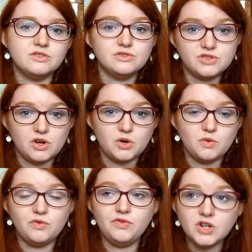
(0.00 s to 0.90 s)
So,
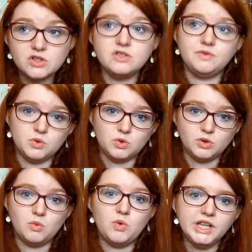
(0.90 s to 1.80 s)
first of all,
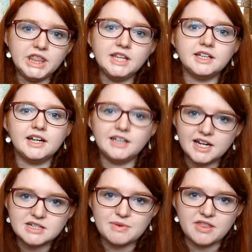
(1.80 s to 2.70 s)
one thing that I
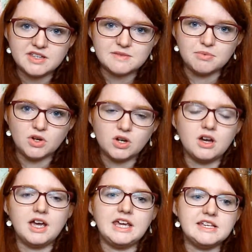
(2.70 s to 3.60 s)
liked about this book
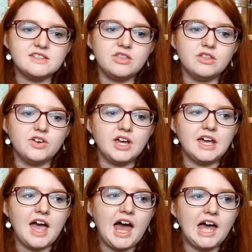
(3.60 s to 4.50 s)
is that it
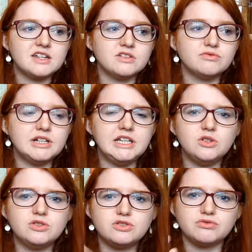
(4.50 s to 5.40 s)
had a really
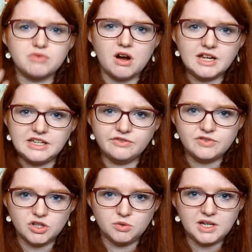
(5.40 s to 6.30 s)
good drive
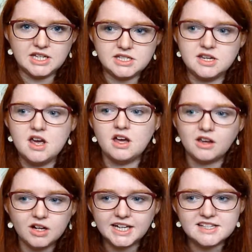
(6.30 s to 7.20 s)
to it.
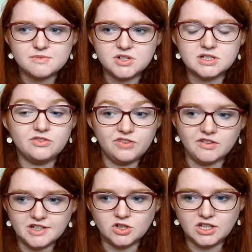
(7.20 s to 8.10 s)
Kai gets abducted
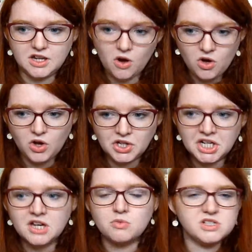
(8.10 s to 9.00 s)
very early on,
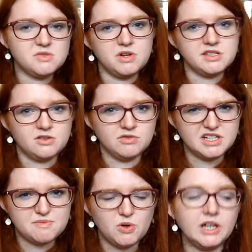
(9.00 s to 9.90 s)
which is why it's not really a
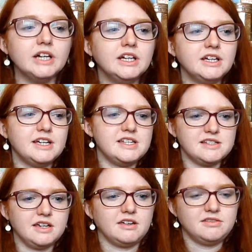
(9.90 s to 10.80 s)
spoiler. It's
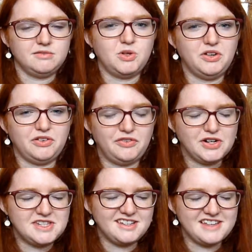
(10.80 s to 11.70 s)
like one of the
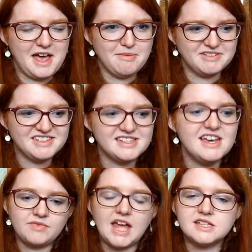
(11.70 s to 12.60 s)
first things that happens.
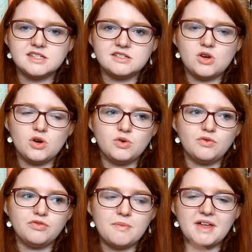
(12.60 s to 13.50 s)
And so
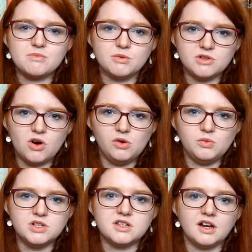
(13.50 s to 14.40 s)
from that moment
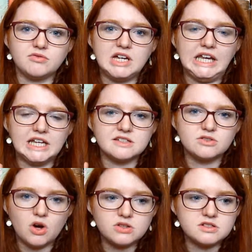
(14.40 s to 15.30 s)
onwards, Irene is
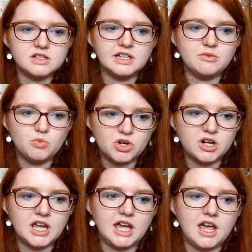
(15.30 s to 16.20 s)
constantly
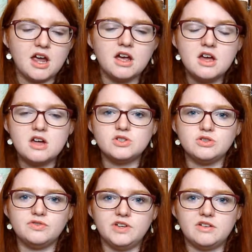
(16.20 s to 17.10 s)
working to
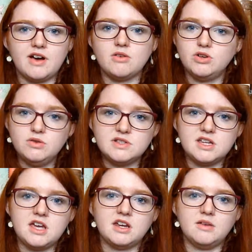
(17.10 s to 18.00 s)
figure out who has
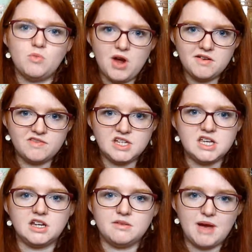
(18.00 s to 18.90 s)
taken him, where have they
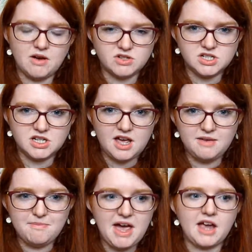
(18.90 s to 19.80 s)
taken him, how does she get him
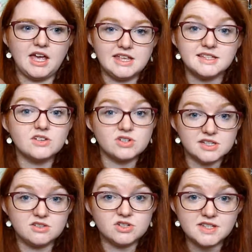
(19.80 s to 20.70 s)
back, etc,
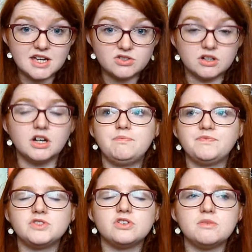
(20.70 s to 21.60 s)
etc, etc.
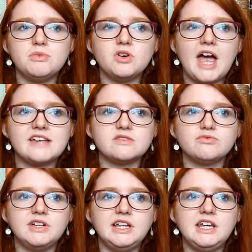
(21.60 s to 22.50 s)
So the book has a
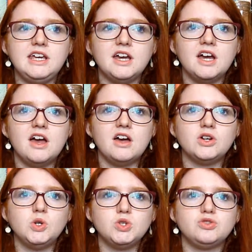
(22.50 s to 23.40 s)
really
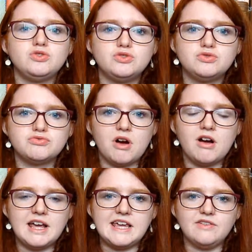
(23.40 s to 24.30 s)
good
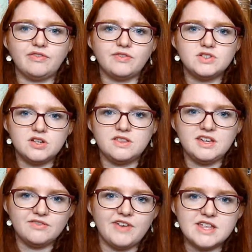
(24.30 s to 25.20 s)
drive to the
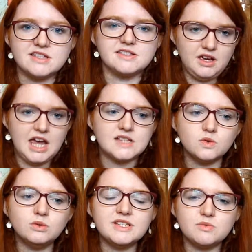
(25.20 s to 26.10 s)
events. It's
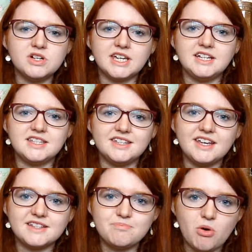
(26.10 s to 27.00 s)
always working to the
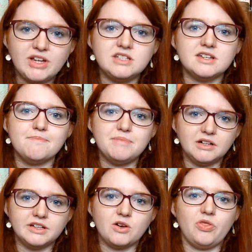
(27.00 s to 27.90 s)
next point and
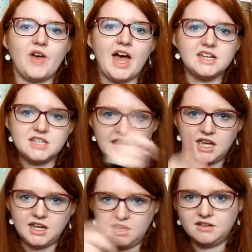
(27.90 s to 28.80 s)
building on that and
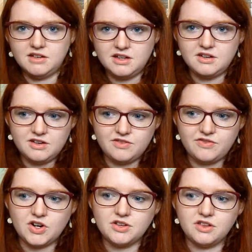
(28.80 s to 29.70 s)
taking it
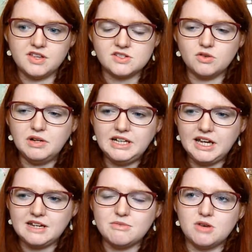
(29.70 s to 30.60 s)
further. There's not really
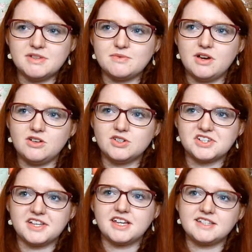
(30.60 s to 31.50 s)
any moments where you're
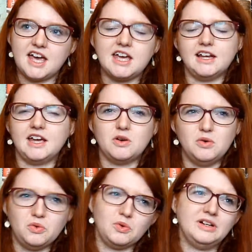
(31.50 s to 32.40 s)
just like sat here like,
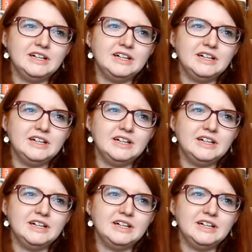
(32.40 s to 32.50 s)
oh,